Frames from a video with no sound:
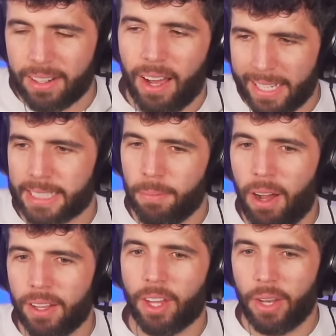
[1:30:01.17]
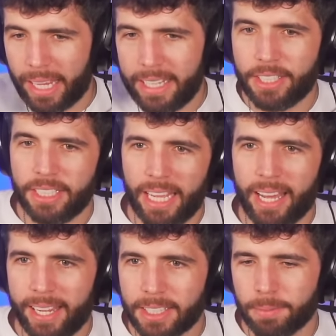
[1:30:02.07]
No, it's smart though. Like, this,
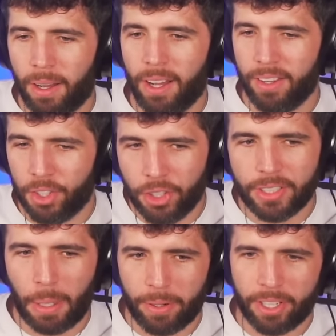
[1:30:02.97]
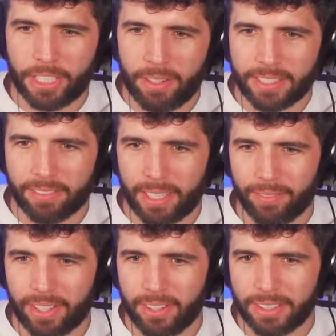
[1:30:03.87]
yeah, it's smart. You should separate your channels, I
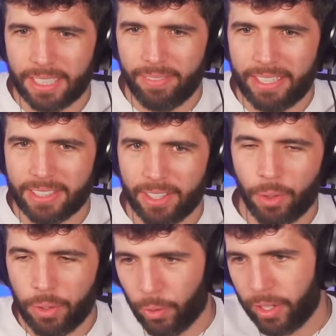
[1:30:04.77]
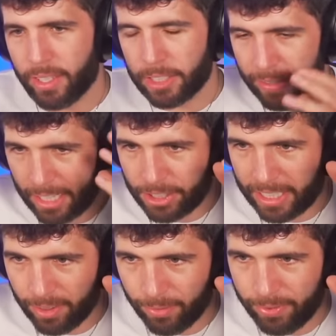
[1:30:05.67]
think, because it means that all the audience for that
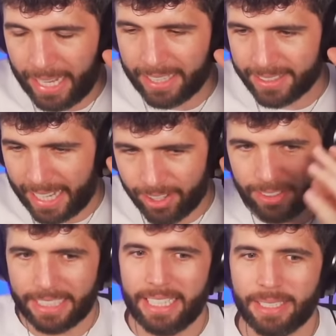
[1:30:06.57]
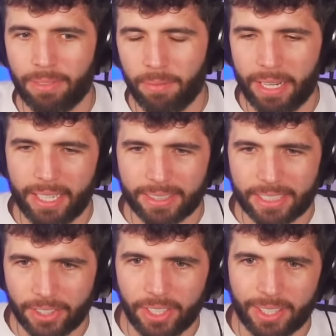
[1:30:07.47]
channel, for that content is in one
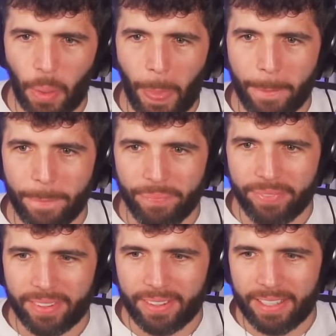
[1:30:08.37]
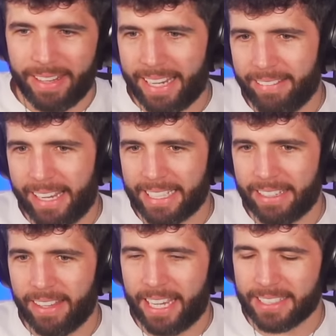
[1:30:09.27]
place. It's good. And they, so they get,
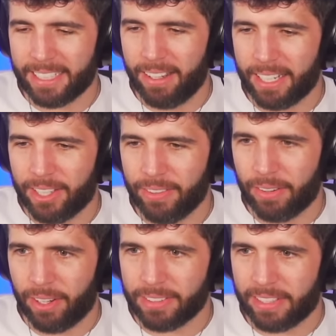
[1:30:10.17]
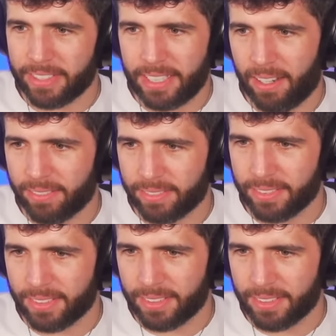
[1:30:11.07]
if they get to like you, they'll go to other stuff.